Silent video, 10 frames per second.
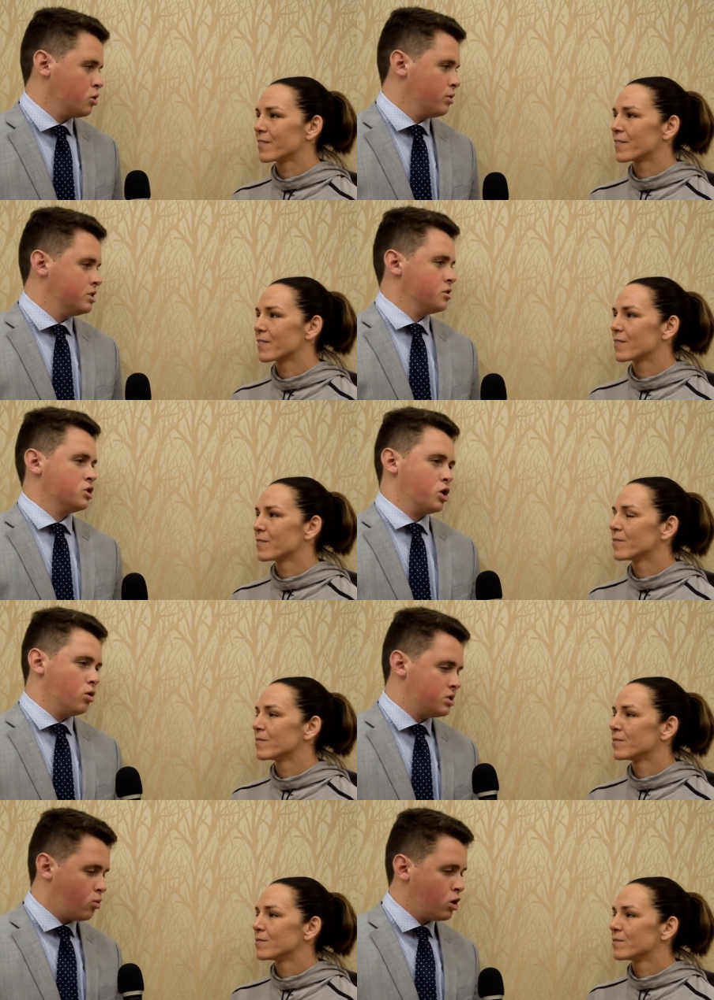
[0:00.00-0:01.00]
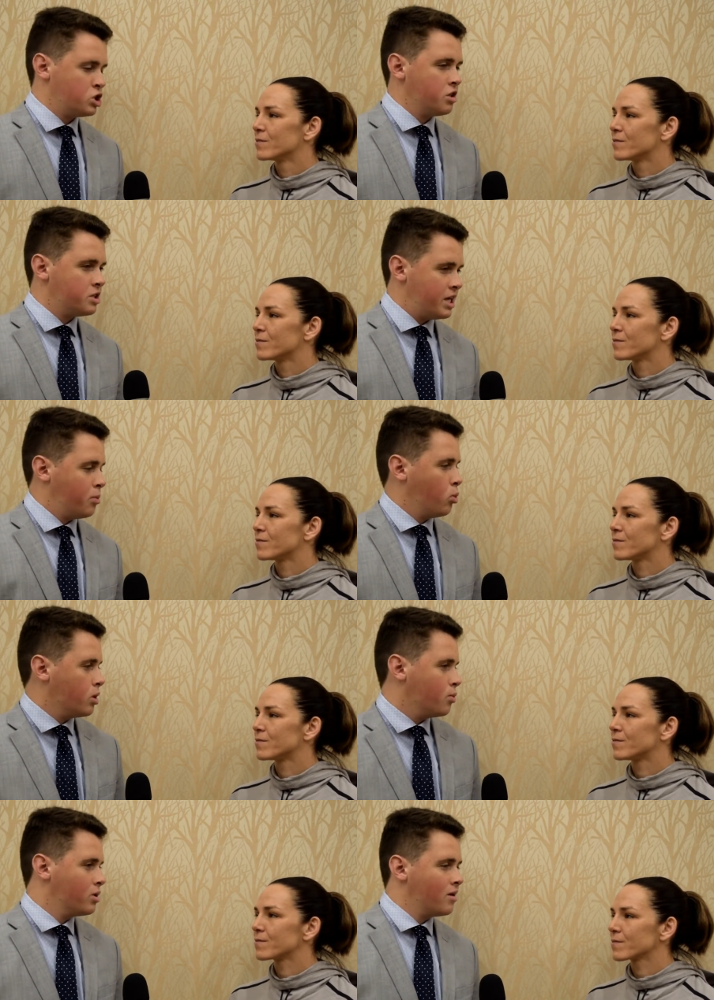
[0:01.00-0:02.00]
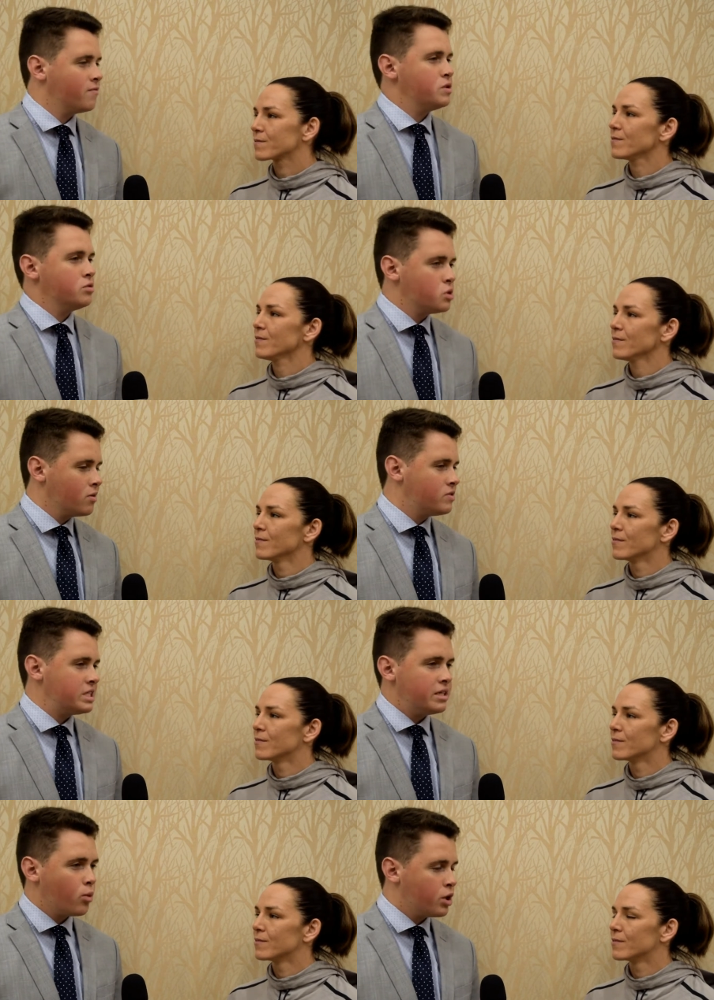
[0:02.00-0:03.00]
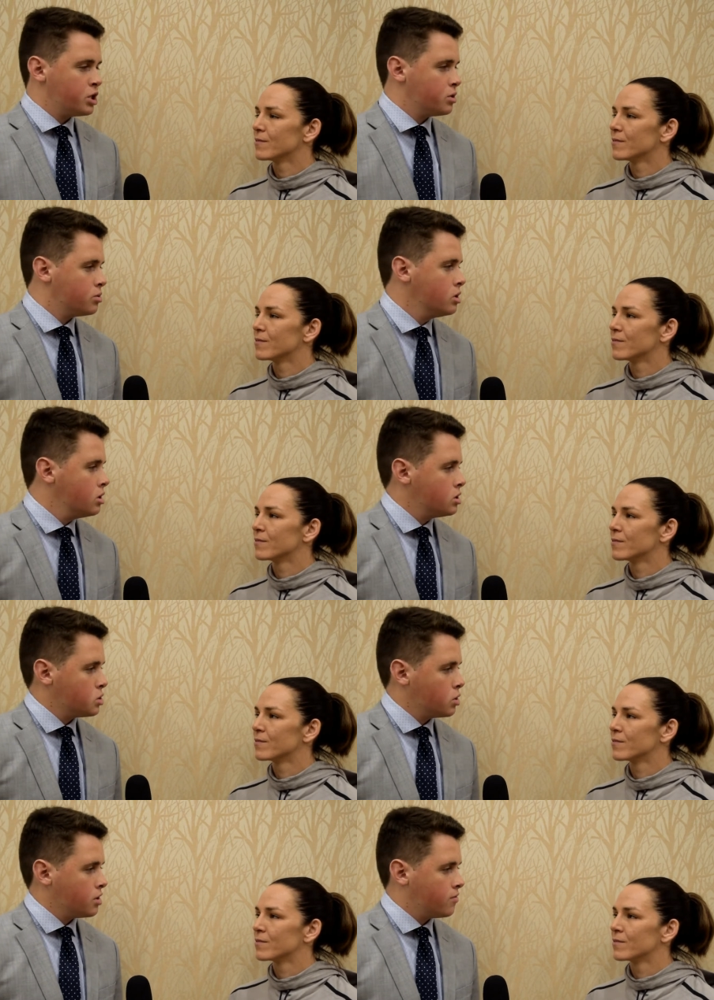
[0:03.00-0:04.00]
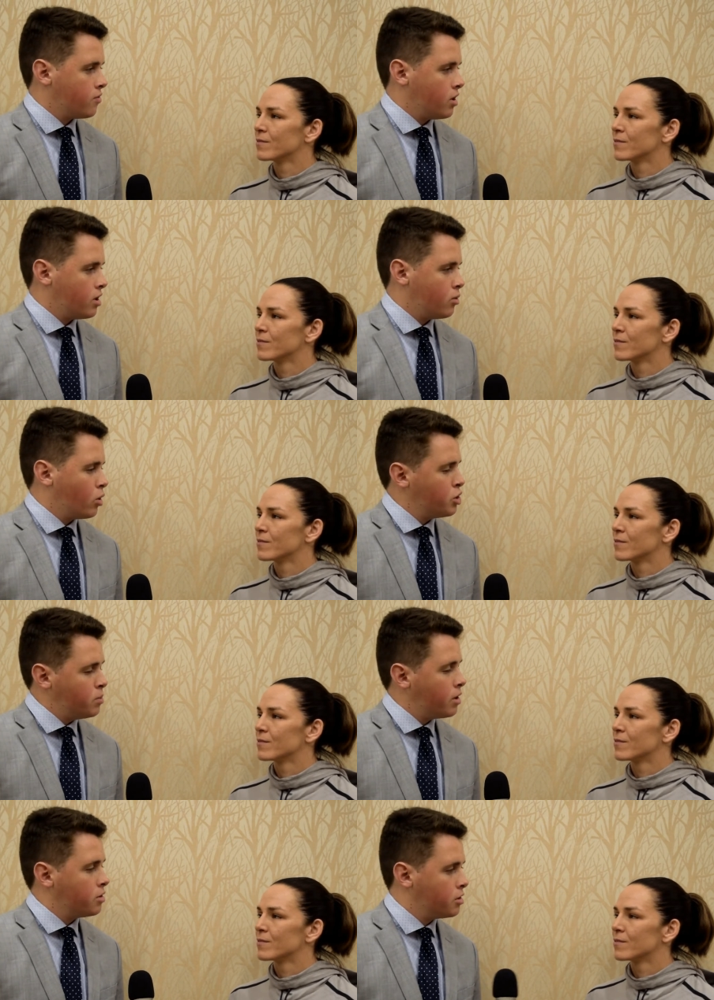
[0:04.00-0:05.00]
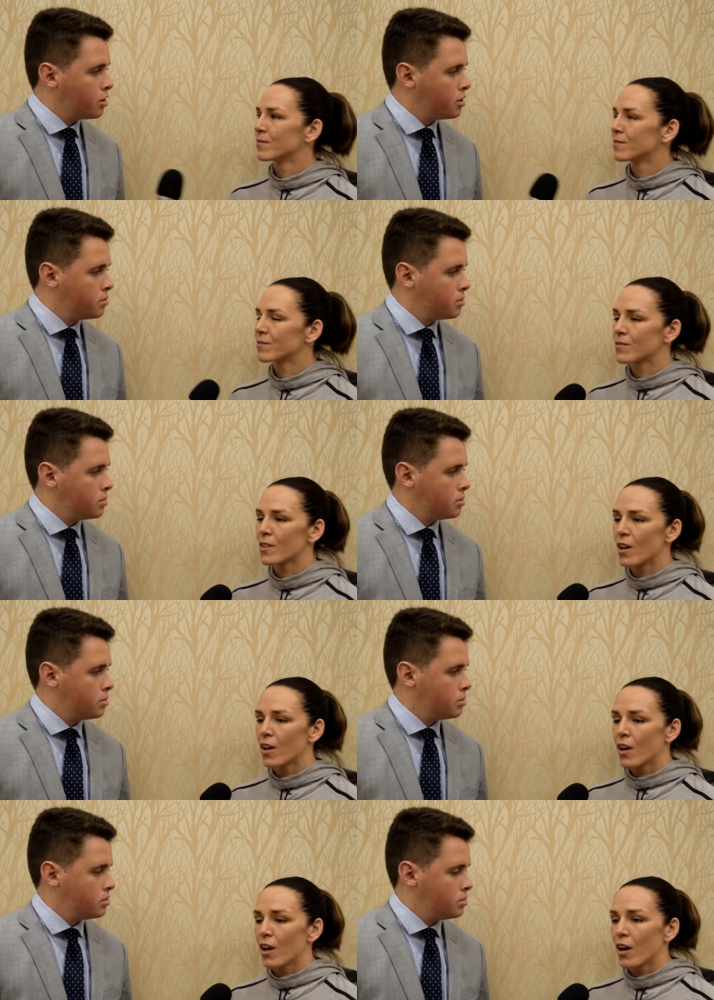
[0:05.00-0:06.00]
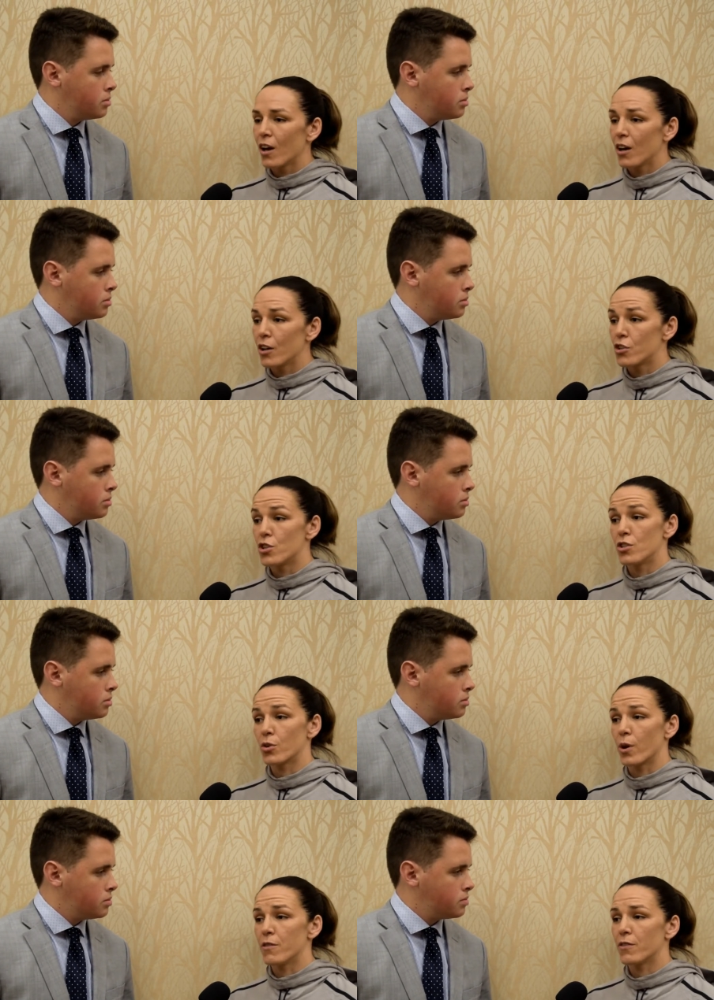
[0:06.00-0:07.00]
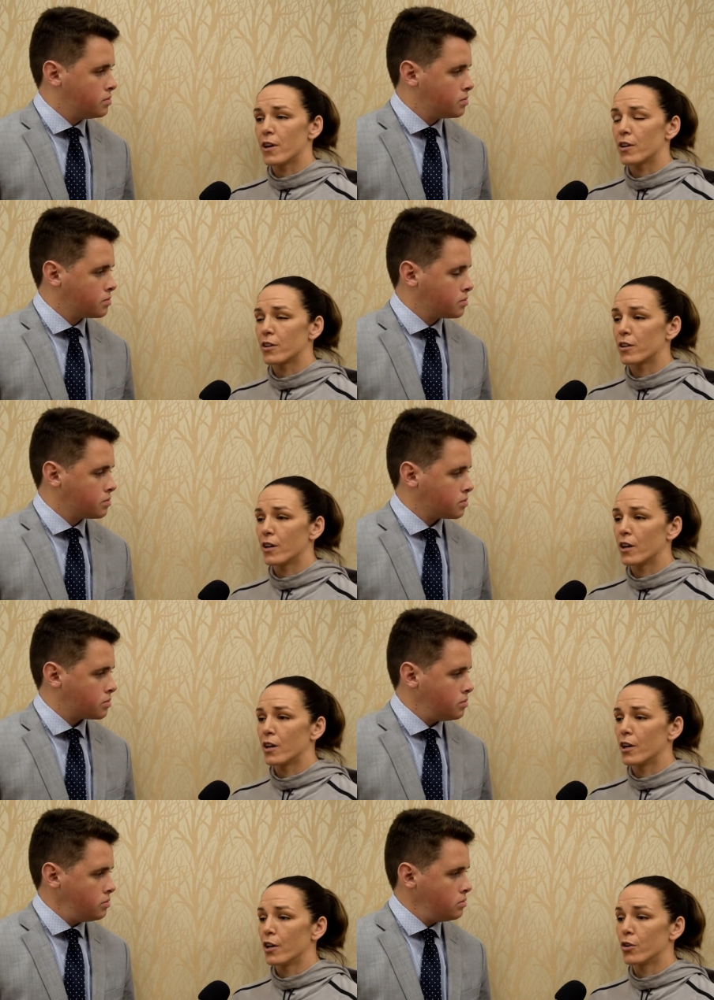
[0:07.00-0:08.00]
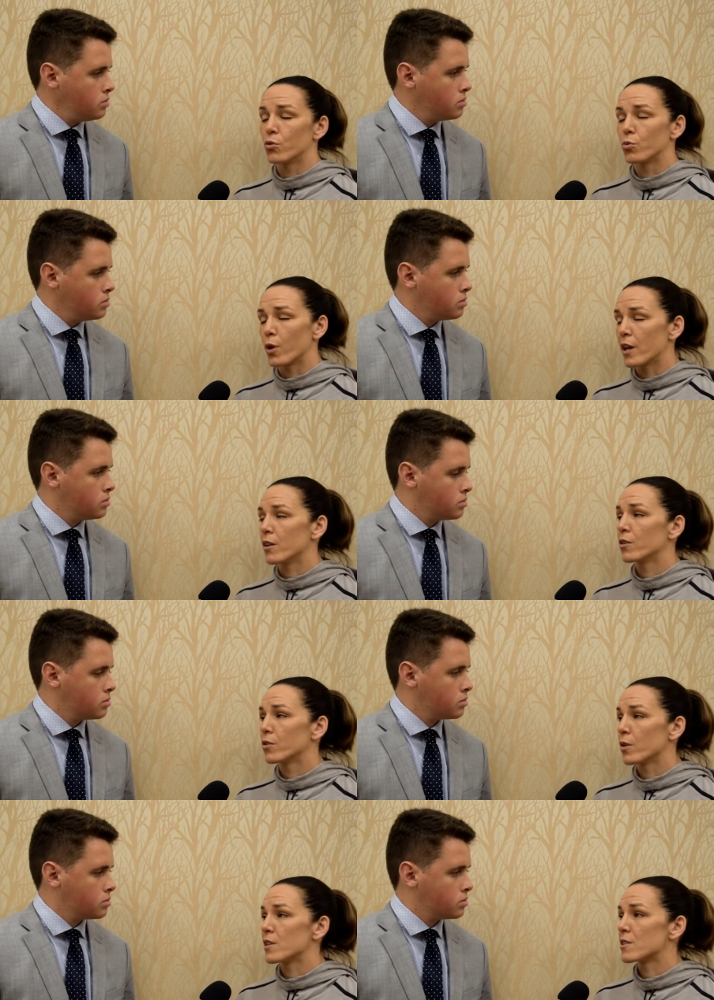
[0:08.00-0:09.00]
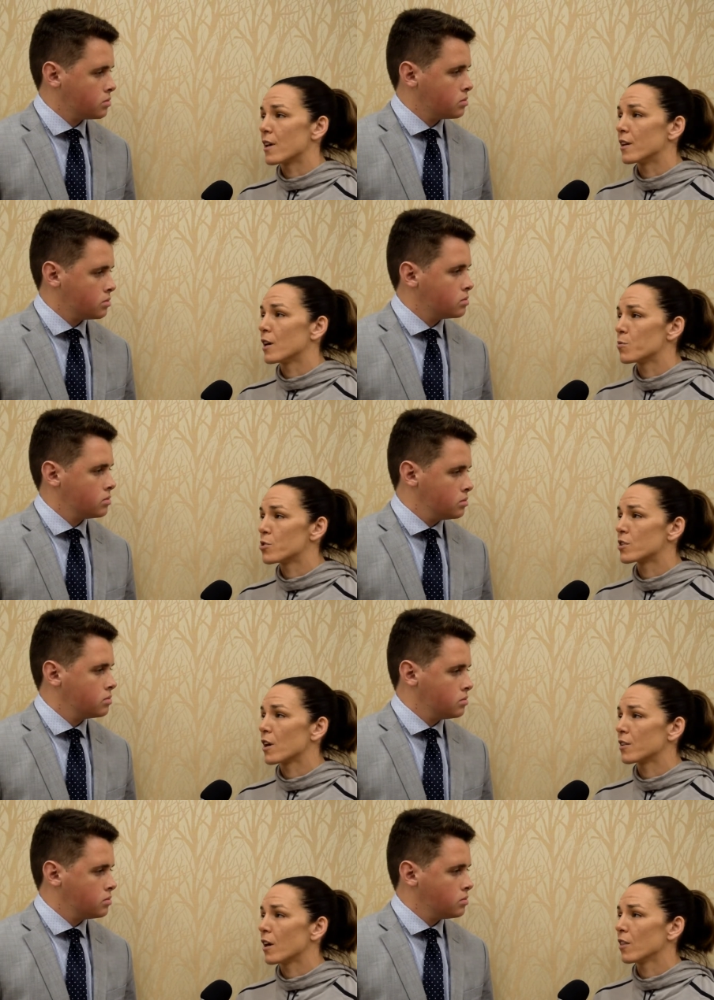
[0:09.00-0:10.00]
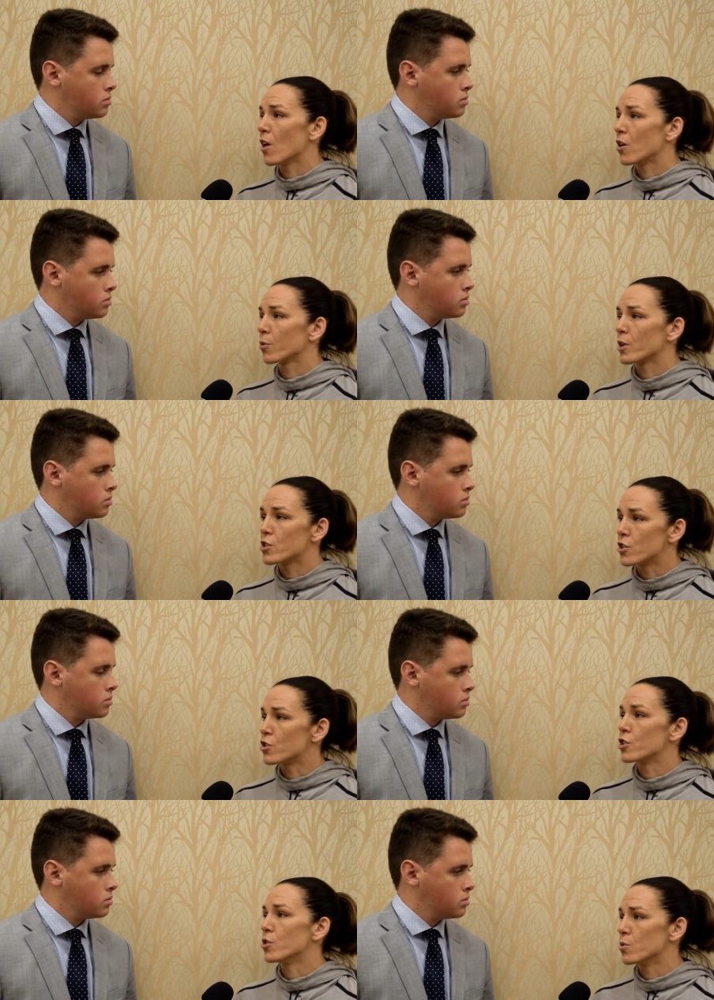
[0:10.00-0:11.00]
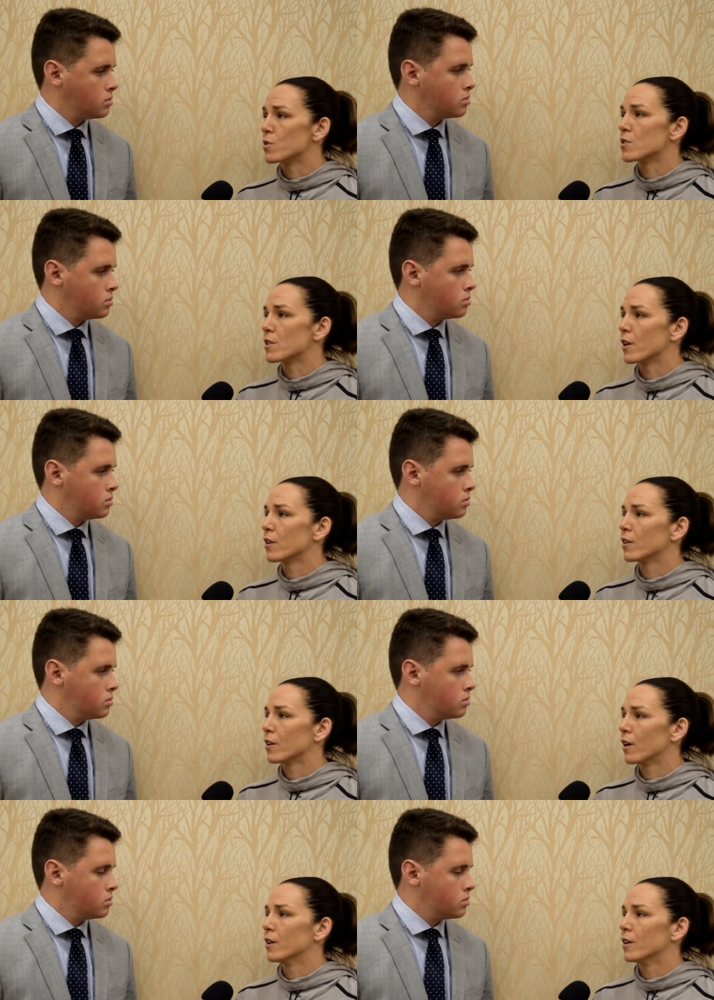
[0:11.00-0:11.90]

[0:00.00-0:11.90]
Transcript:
Speaker 1: research goes and watching the tape, what what have you sort of seen? Where do you sort of uh, where are you better than her?
Speaker 2: Uh, she's a great fighter, uh, great great stand up. She's got that long reach and she uses it uh,